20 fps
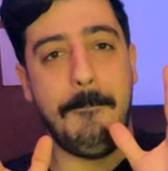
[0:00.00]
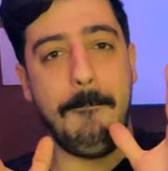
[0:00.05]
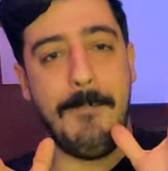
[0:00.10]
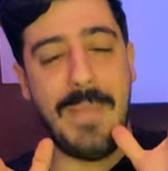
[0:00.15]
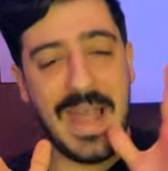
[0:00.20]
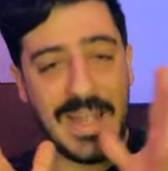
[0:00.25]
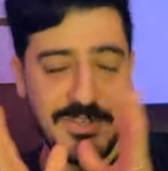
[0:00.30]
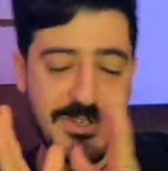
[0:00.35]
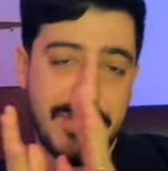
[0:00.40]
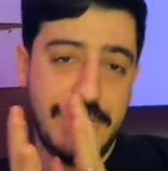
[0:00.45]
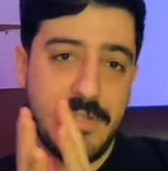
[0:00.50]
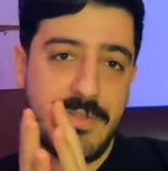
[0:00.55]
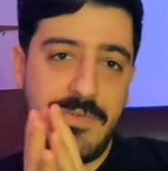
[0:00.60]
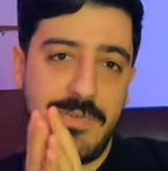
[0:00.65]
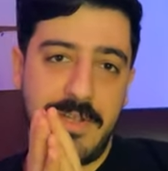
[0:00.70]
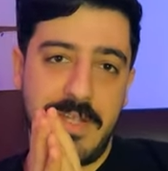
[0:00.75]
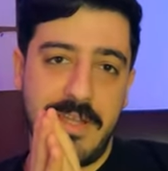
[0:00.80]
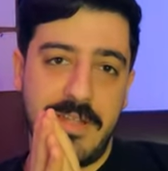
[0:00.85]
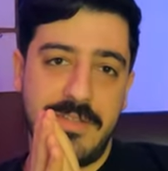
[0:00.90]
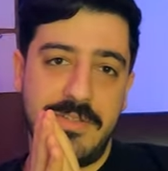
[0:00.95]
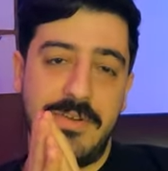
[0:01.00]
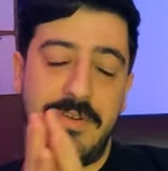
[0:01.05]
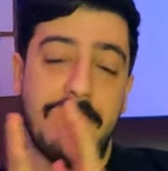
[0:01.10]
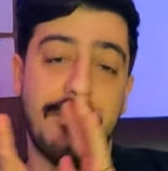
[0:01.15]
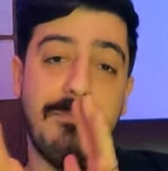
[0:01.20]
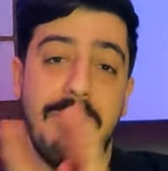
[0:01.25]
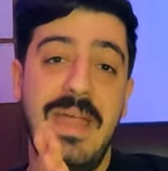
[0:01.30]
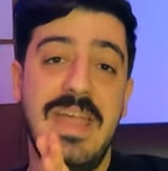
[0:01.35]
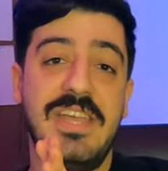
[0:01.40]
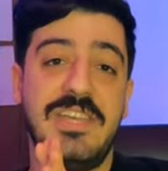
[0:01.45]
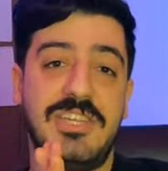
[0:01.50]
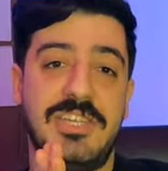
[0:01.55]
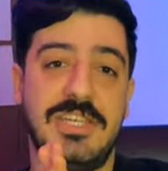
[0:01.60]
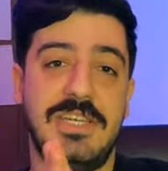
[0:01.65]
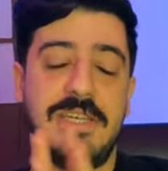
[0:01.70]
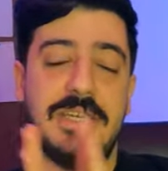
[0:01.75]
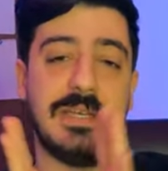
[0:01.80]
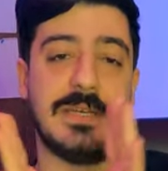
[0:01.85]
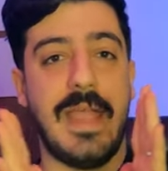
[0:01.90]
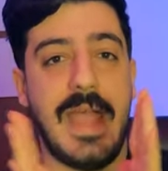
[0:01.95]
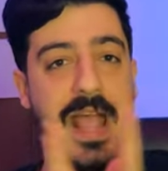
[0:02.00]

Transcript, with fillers: matching together making